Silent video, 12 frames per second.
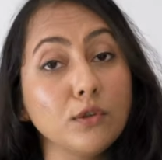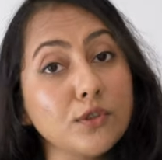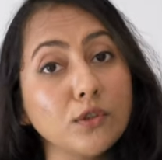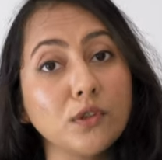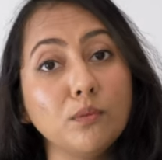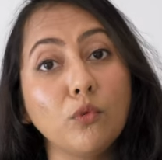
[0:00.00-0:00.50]

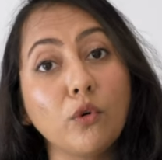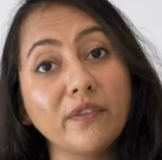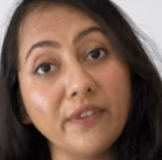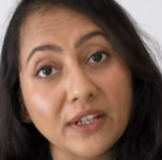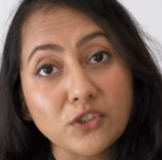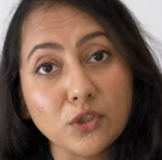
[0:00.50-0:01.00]
Also, the more
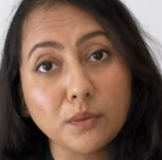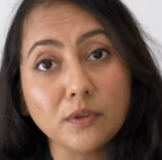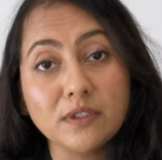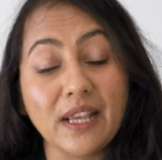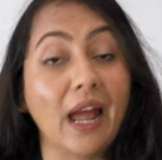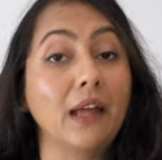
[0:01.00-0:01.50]

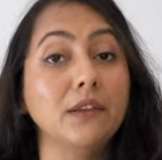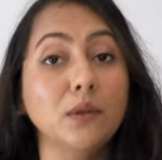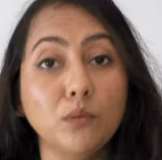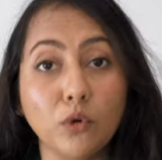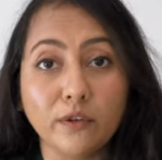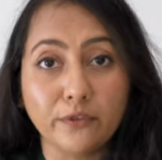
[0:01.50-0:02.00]
vegetables and the
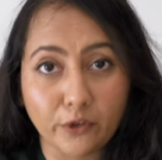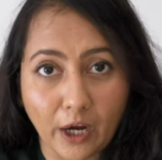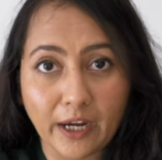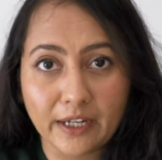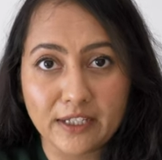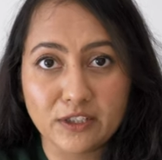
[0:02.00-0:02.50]
more
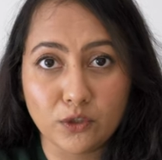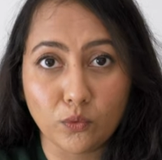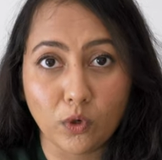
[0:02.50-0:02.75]
varieties you